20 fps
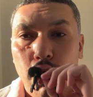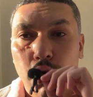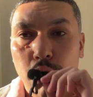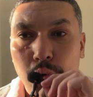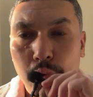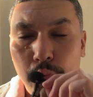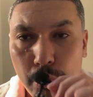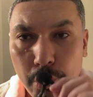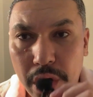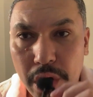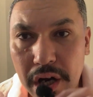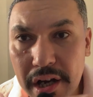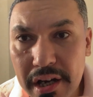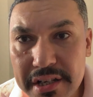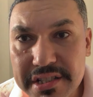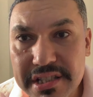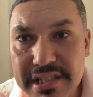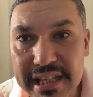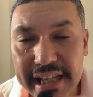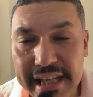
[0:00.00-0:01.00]

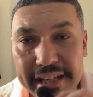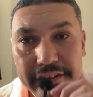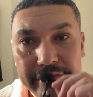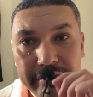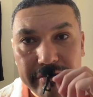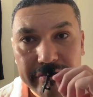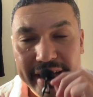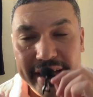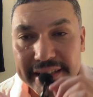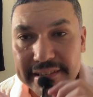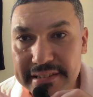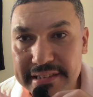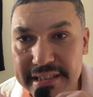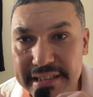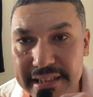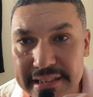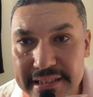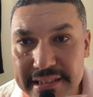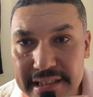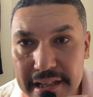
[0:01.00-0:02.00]
was
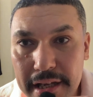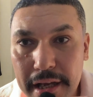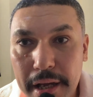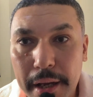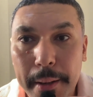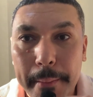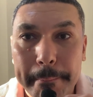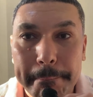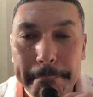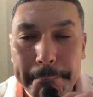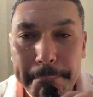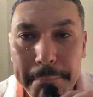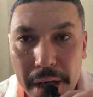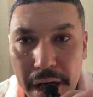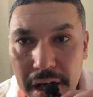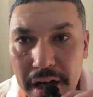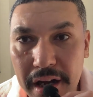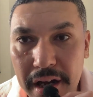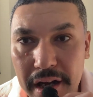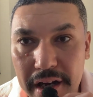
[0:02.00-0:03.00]
invented
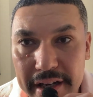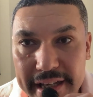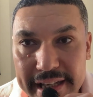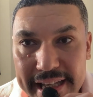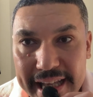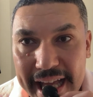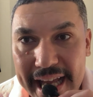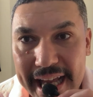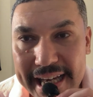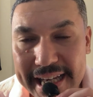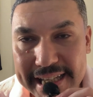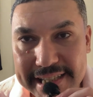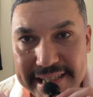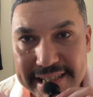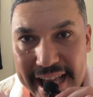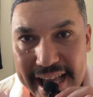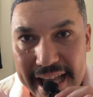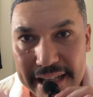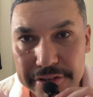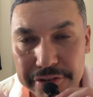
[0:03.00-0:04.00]
by
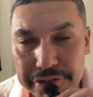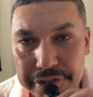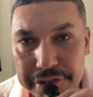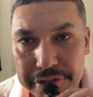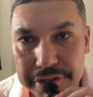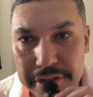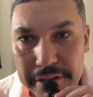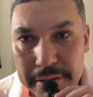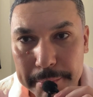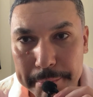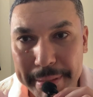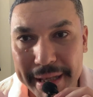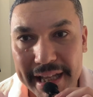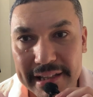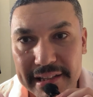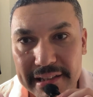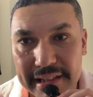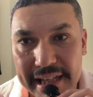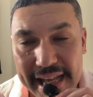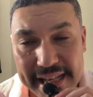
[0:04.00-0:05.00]
Alexander
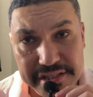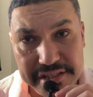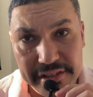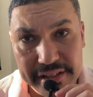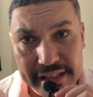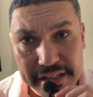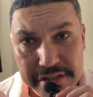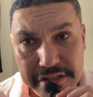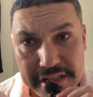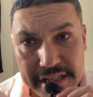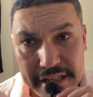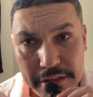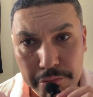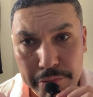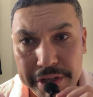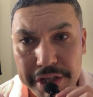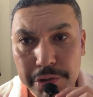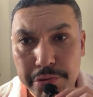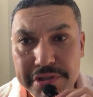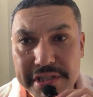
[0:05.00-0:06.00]
Bell. As you can see,
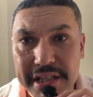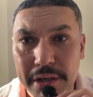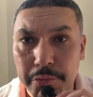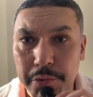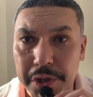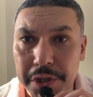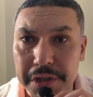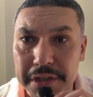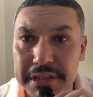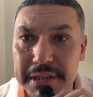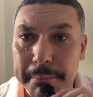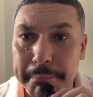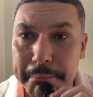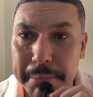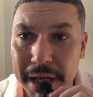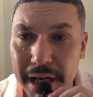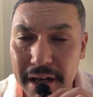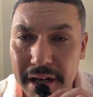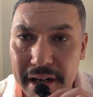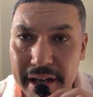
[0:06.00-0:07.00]
we use the word
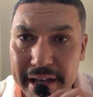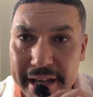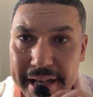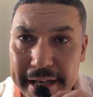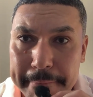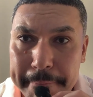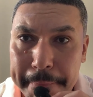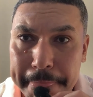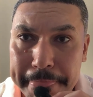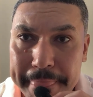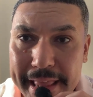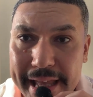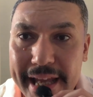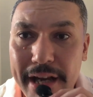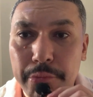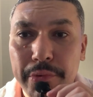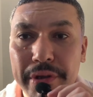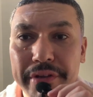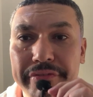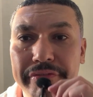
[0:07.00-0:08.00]
by
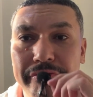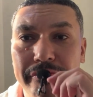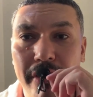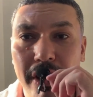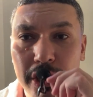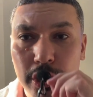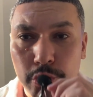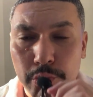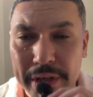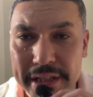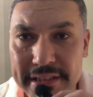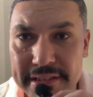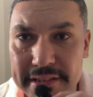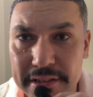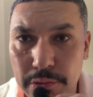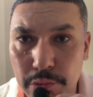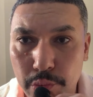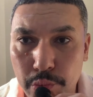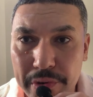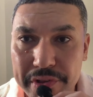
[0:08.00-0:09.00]
and we follow it
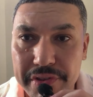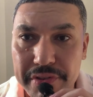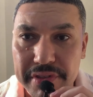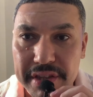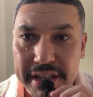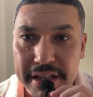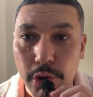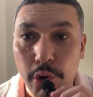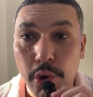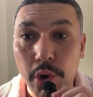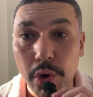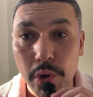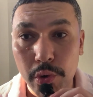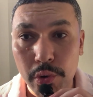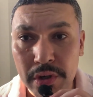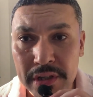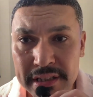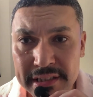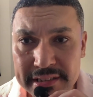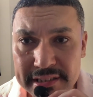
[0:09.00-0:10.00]
with the
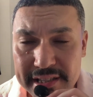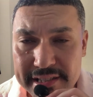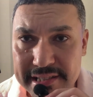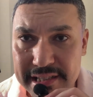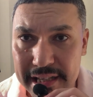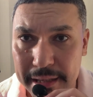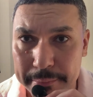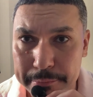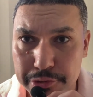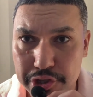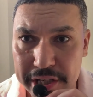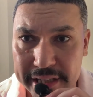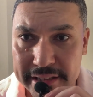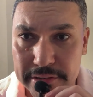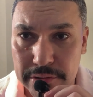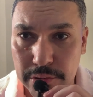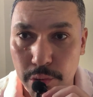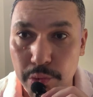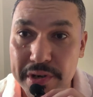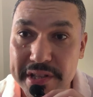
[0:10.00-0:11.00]
old
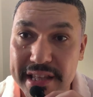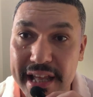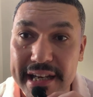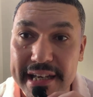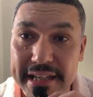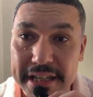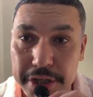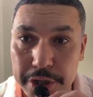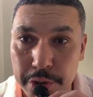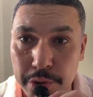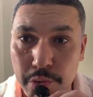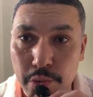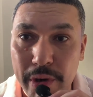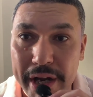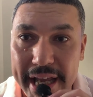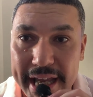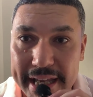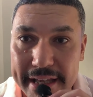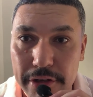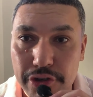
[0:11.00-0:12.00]
subject or the new
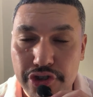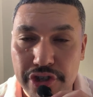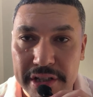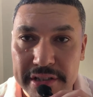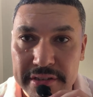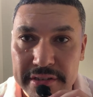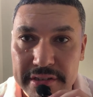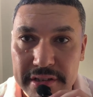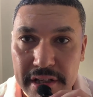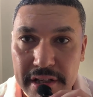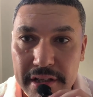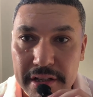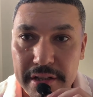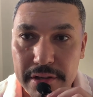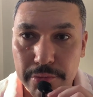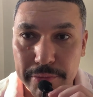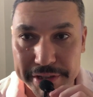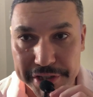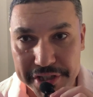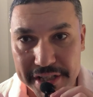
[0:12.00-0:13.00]
agent,
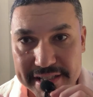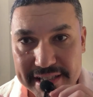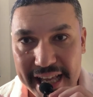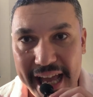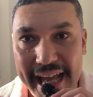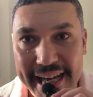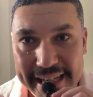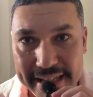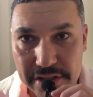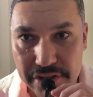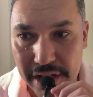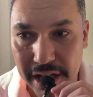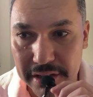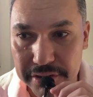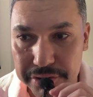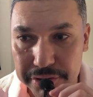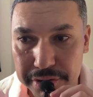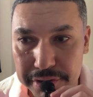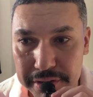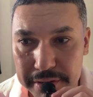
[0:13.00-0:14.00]
which is
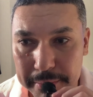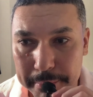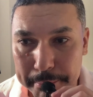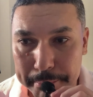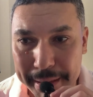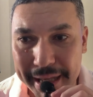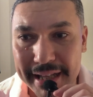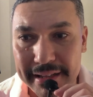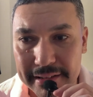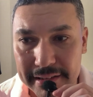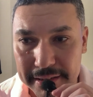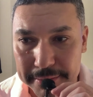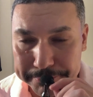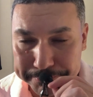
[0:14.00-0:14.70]
Alexander Bell.